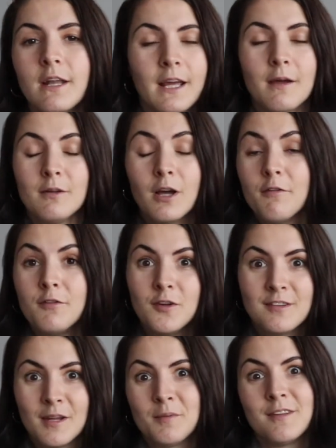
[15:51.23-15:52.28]
Like a few
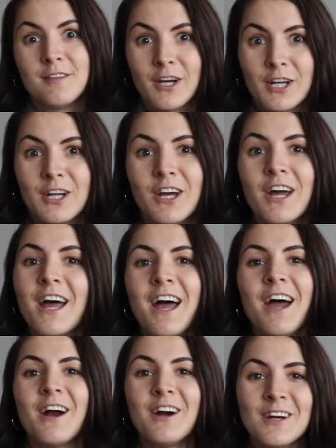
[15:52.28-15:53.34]
sips is not gonna
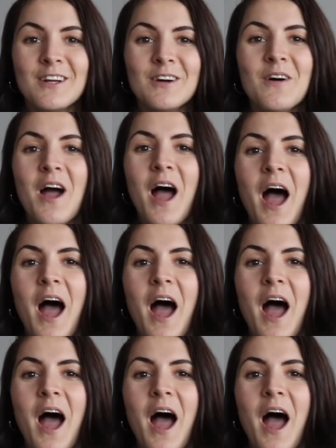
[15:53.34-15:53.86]
hurt you,